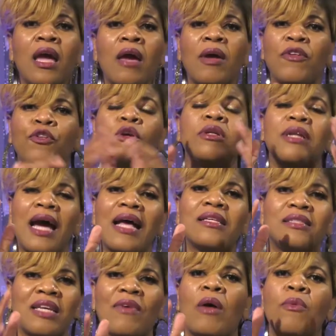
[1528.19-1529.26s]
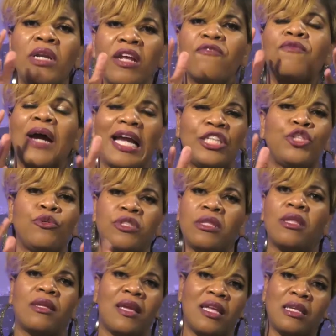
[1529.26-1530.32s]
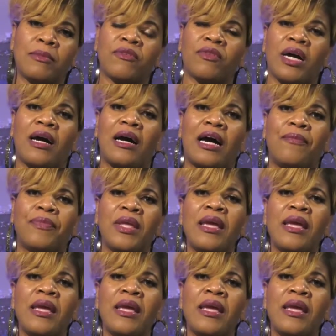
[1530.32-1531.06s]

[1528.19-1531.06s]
If you're not saved, I want to invite you into the kingdom of God.